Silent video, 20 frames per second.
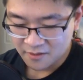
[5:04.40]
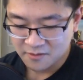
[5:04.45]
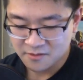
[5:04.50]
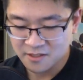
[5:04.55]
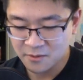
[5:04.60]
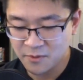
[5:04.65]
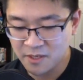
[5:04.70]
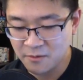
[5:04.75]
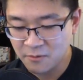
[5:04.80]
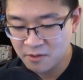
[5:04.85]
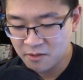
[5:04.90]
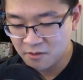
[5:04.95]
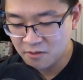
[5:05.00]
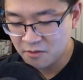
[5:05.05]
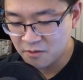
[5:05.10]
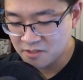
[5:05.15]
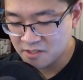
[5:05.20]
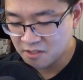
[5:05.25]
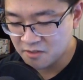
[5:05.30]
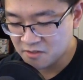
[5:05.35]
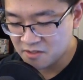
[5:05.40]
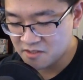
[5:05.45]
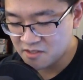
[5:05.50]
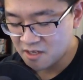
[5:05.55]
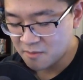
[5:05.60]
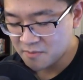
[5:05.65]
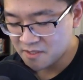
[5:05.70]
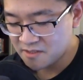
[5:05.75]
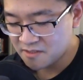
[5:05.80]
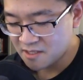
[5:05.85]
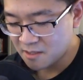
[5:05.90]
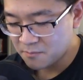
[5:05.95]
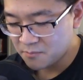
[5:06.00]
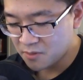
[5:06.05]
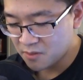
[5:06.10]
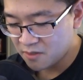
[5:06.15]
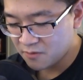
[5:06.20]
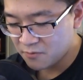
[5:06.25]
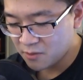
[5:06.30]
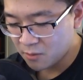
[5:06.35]
It looks like there's some
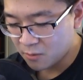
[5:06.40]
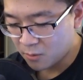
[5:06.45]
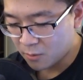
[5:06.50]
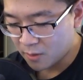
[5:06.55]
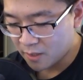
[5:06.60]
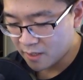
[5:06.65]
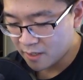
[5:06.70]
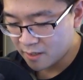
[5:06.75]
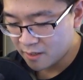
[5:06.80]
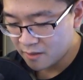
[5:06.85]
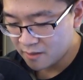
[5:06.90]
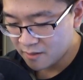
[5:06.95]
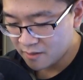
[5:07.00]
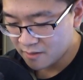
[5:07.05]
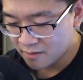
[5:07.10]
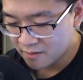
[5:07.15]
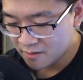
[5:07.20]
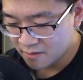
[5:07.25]
assembly required.